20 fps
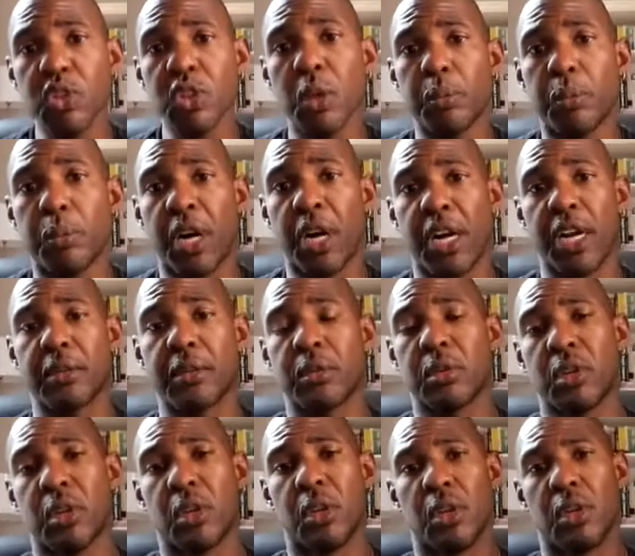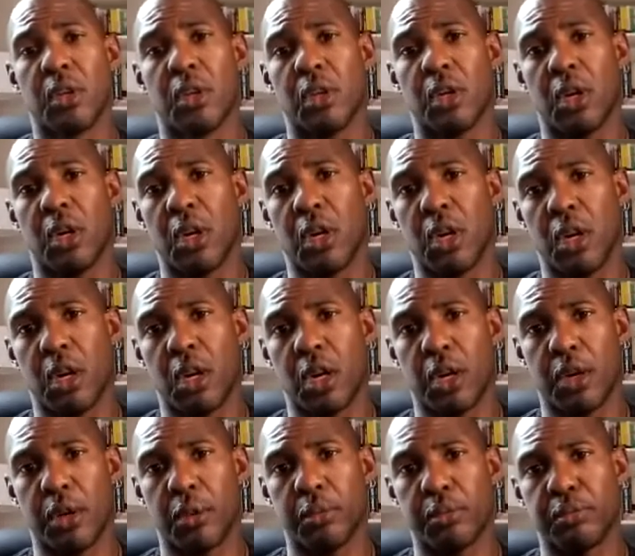but
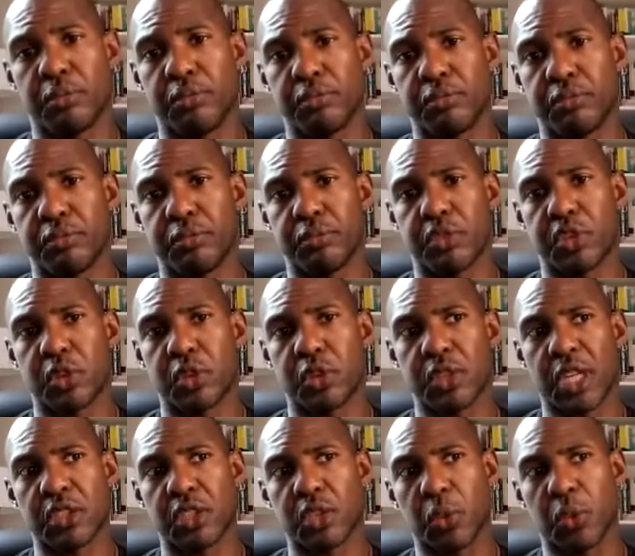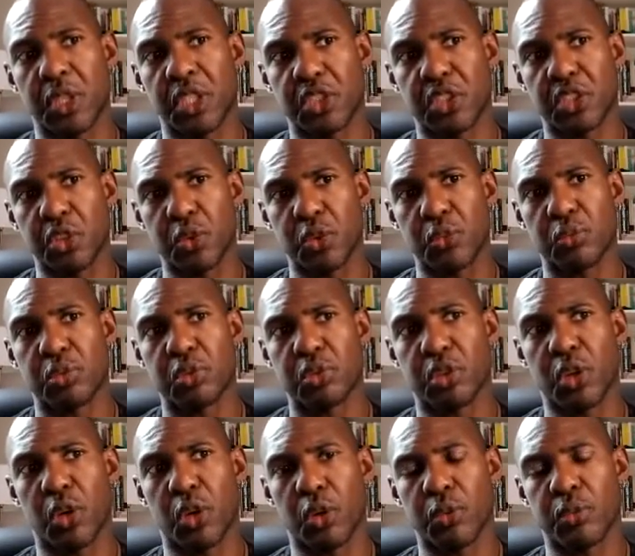it's 2022.
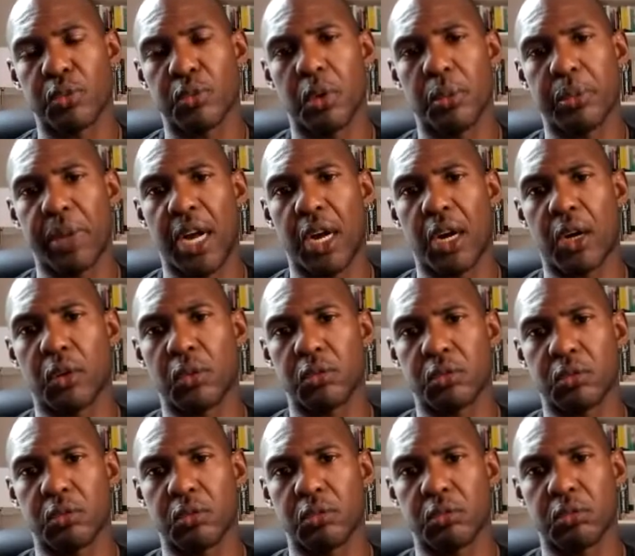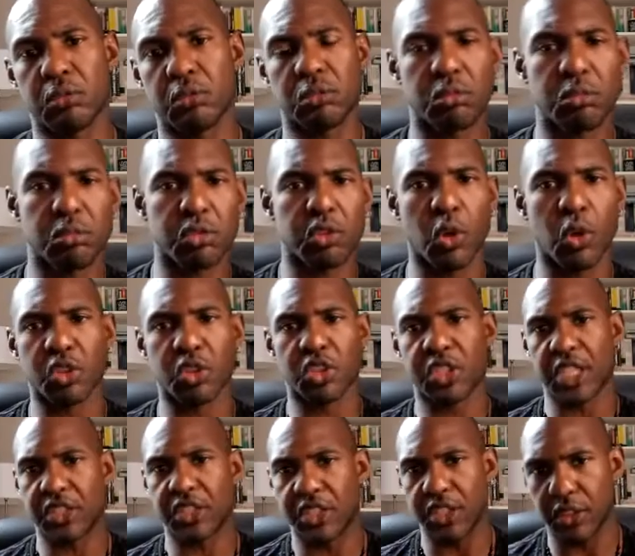So about close to
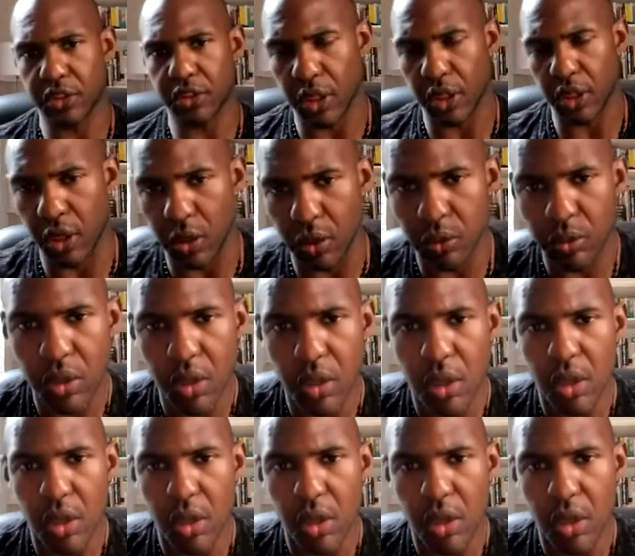6 years ago,